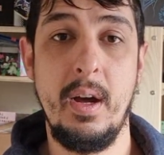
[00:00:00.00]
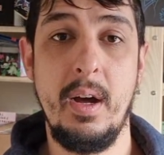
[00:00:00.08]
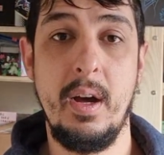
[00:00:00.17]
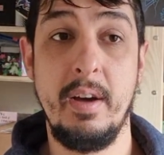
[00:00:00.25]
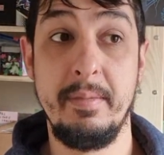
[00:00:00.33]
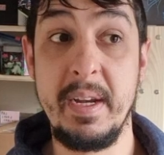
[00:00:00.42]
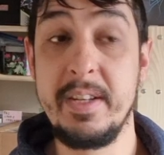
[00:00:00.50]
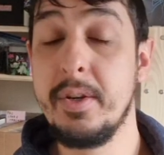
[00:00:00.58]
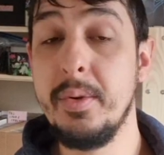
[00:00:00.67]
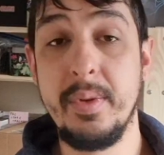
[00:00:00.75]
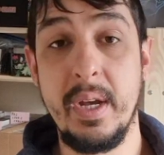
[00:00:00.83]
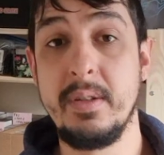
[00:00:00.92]
I've made
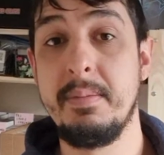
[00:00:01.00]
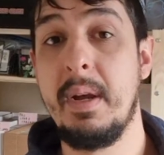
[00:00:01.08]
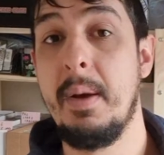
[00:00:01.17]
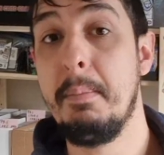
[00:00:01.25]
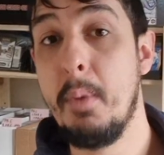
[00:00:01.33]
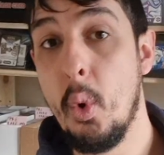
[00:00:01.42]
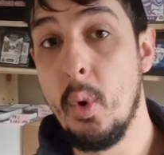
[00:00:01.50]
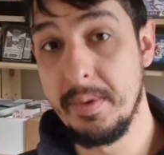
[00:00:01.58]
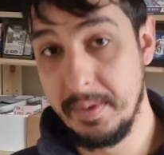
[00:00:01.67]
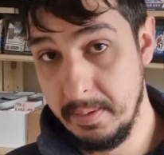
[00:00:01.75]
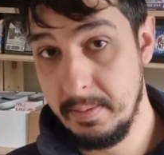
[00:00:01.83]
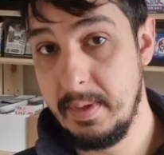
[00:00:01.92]
£2,000 more
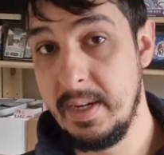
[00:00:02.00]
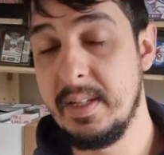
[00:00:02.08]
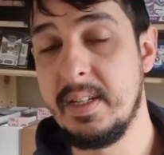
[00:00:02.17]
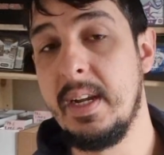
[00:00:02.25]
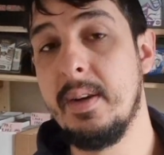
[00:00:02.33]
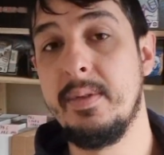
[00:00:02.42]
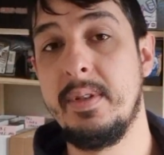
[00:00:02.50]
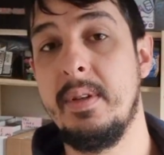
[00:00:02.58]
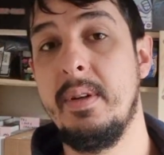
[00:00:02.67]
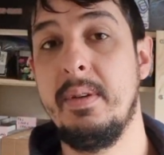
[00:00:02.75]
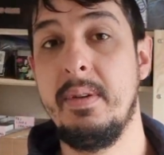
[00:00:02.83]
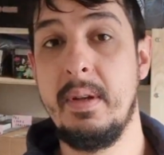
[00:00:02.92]
in sales
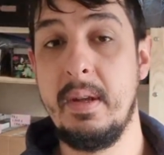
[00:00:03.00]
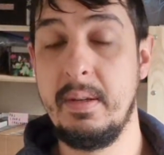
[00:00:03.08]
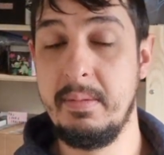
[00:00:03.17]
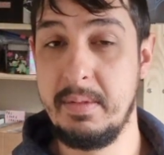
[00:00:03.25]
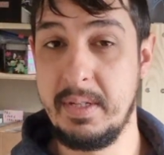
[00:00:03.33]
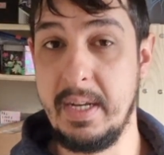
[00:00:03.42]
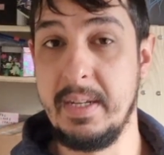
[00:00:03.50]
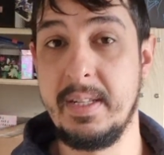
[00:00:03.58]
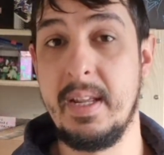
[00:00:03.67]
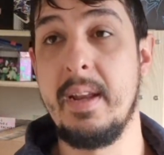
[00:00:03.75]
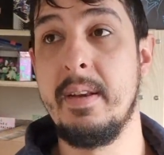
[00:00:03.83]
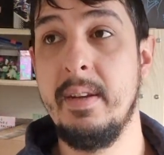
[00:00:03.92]
since
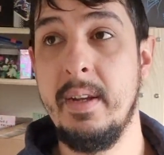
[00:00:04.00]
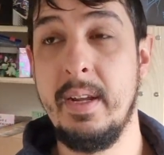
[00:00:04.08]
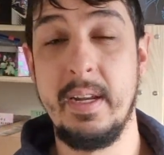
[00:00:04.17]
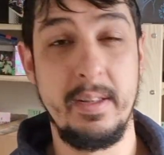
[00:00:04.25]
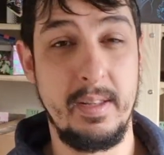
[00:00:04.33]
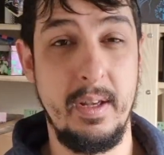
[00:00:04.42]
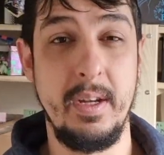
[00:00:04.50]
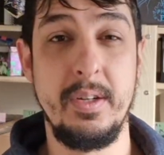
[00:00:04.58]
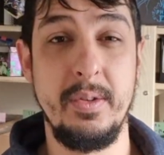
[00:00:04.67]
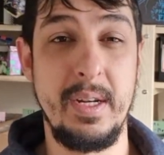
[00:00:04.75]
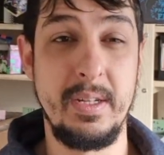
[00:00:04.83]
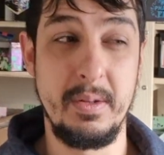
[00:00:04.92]
then in 32
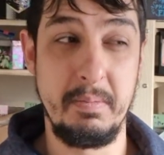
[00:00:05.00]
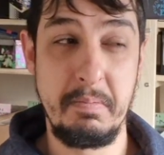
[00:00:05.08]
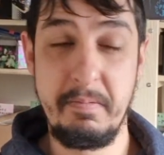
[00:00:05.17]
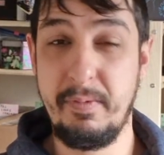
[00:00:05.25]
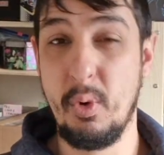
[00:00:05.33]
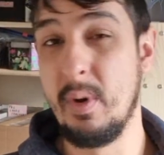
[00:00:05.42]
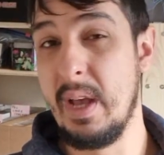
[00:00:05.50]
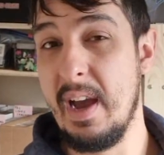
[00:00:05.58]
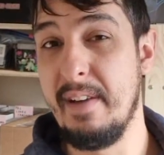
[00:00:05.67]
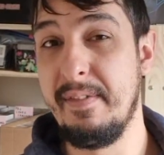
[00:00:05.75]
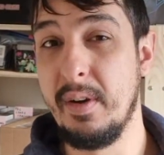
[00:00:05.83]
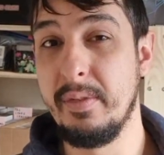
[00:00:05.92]
days, so 4.5,
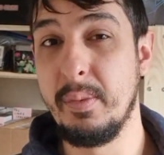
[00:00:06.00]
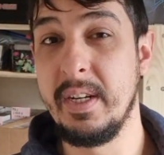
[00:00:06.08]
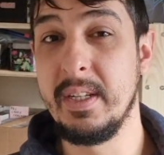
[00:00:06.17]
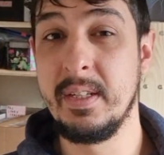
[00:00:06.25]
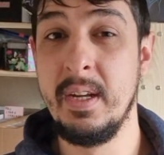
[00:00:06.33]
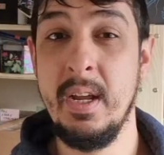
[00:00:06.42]
5 weeks.